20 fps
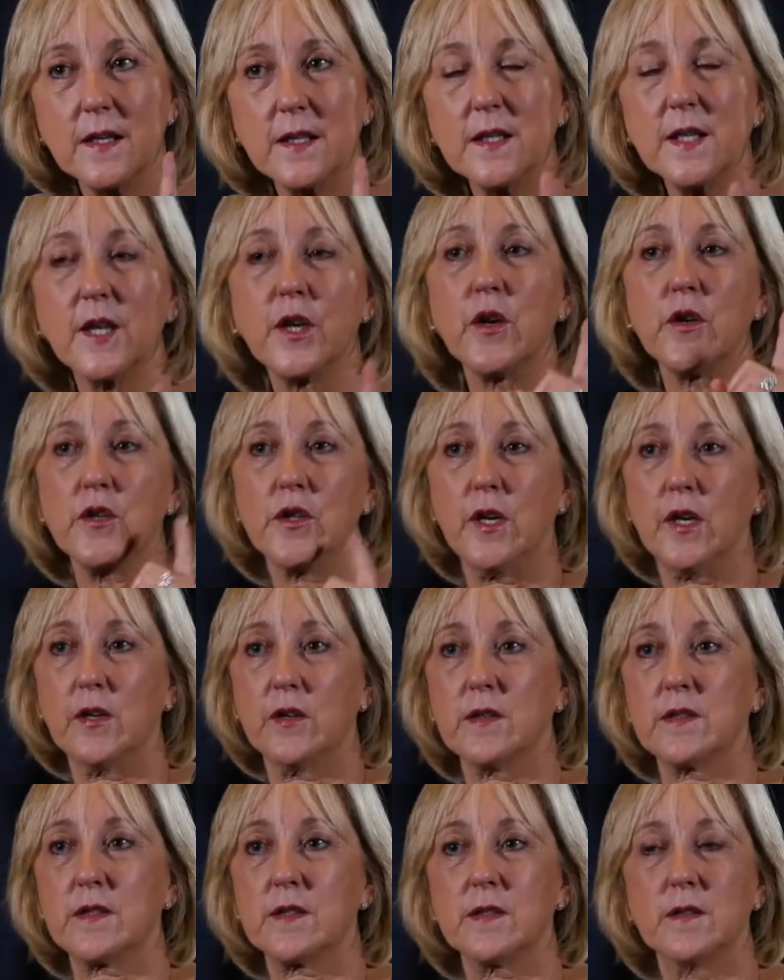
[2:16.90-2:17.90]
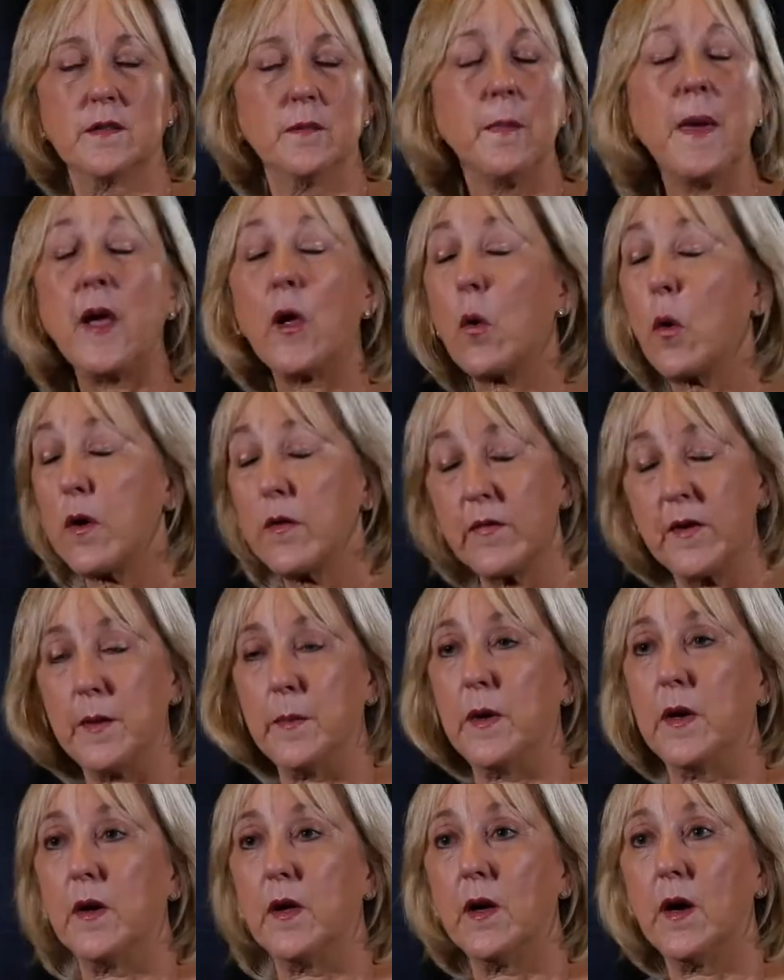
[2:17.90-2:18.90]
negotiators, male or
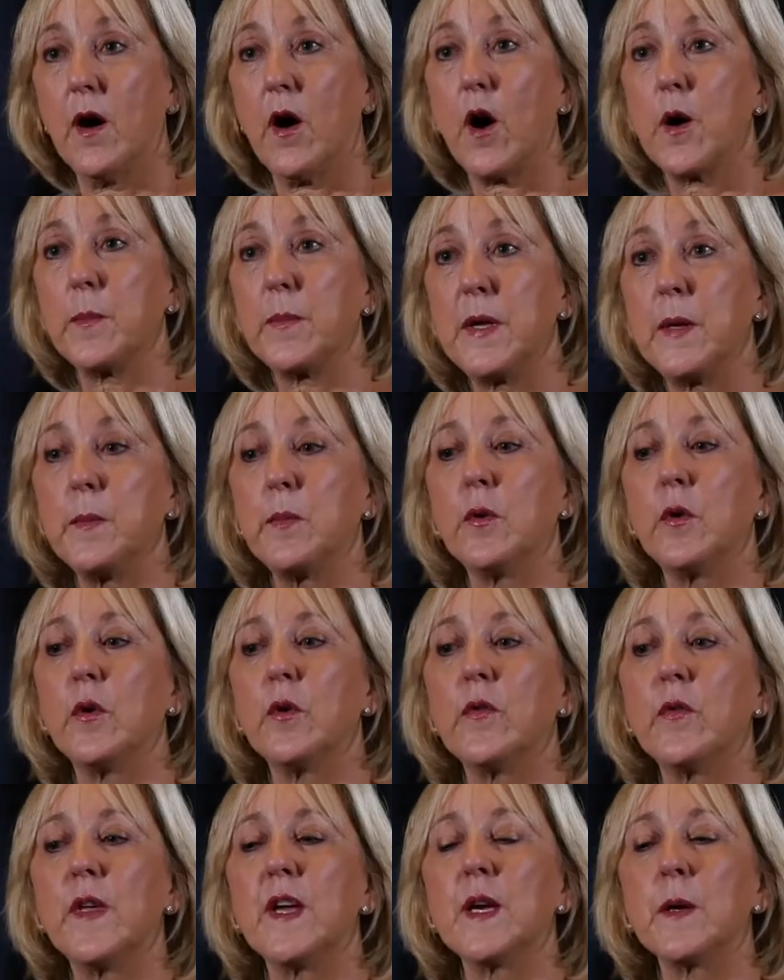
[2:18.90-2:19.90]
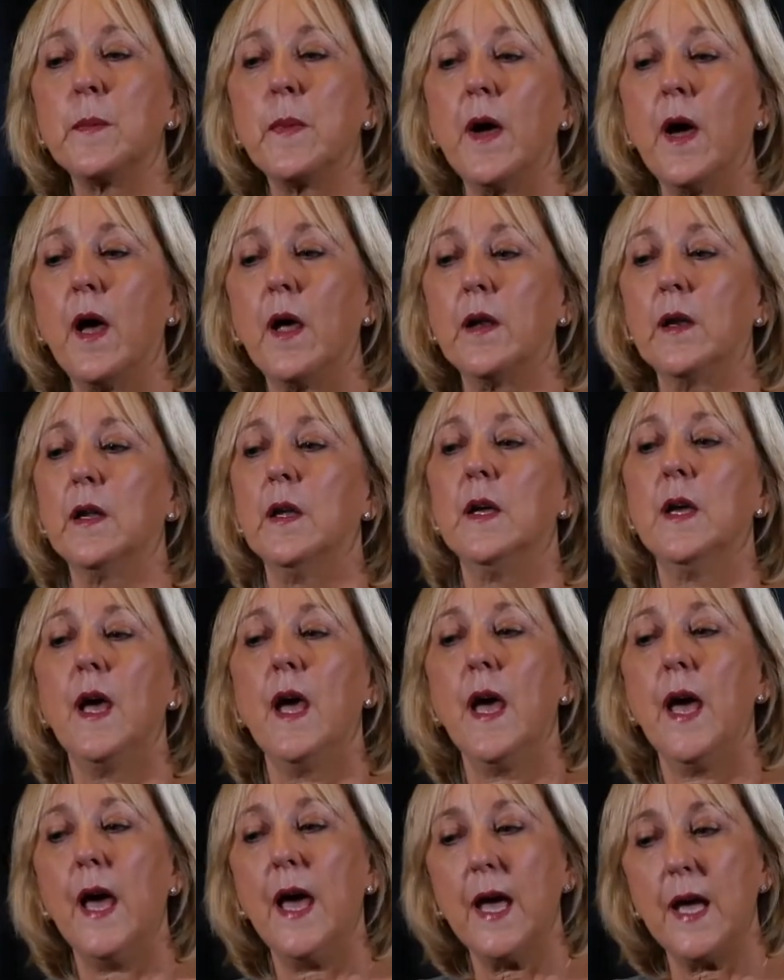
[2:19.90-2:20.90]
female, are people who think about,
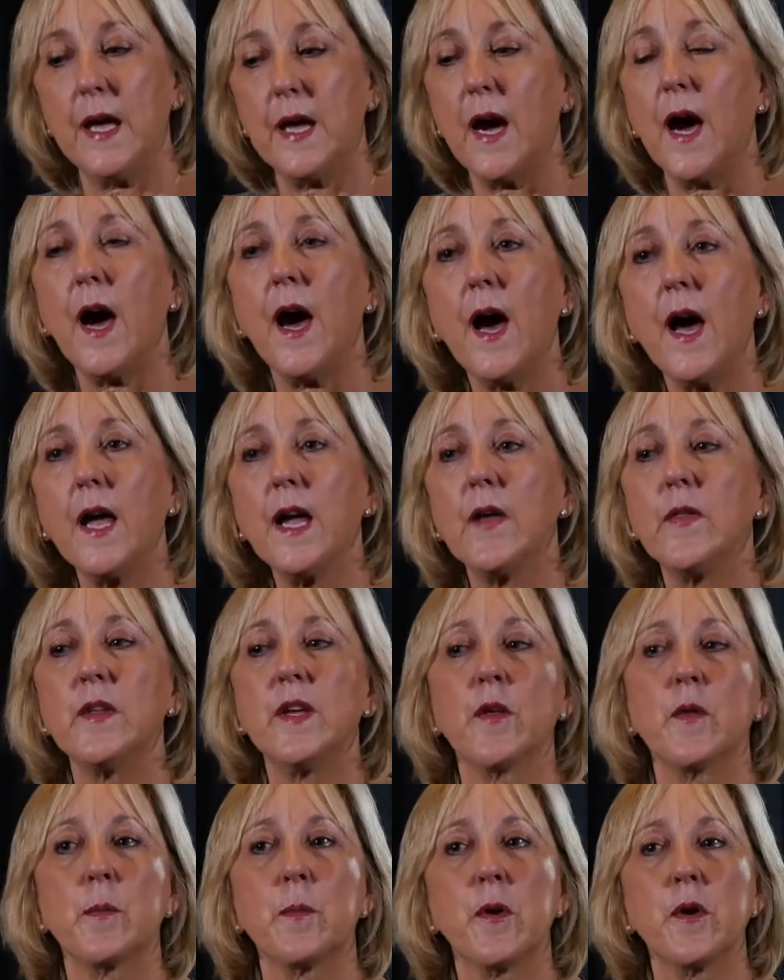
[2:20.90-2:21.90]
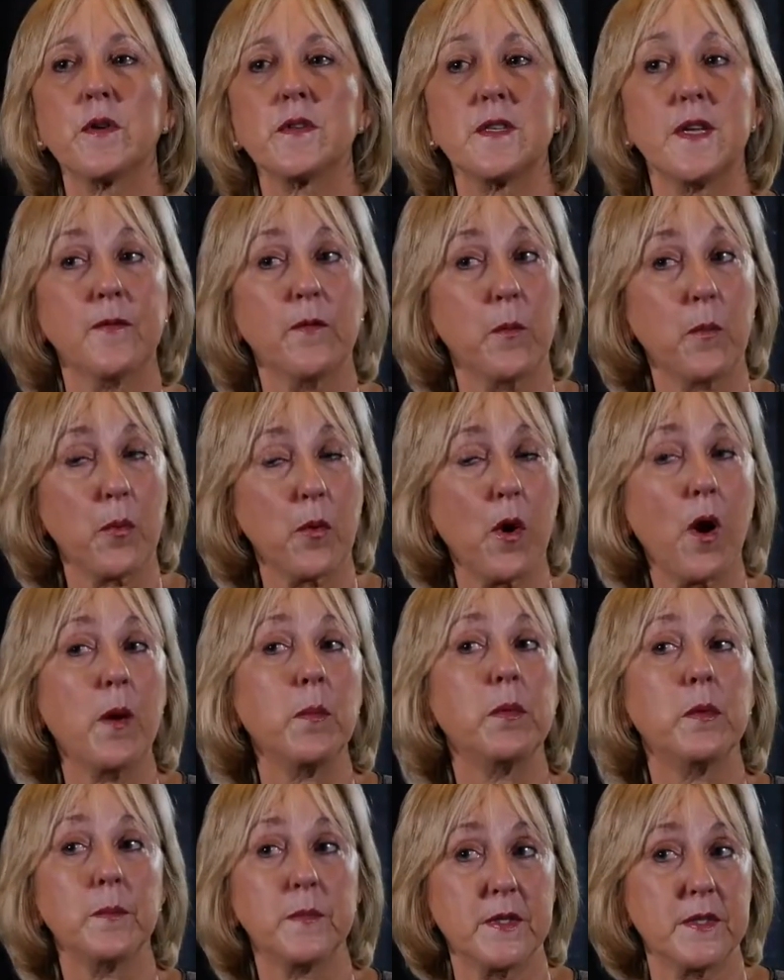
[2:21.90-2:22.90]
hey, I and the other person have a
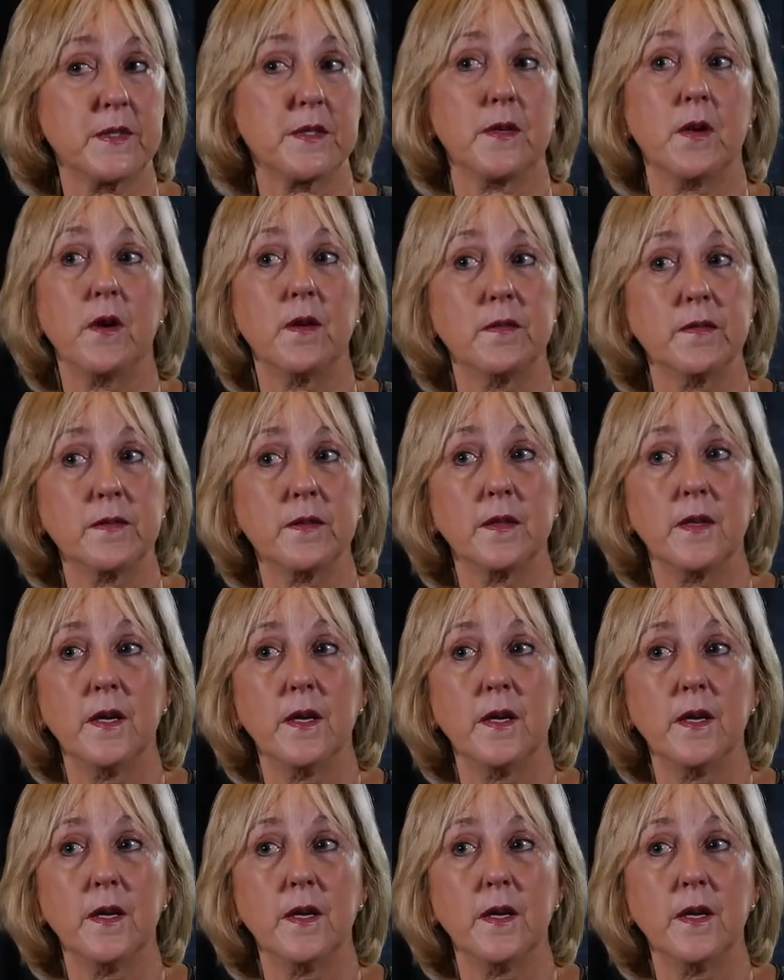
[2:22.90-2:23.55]
problem to solve.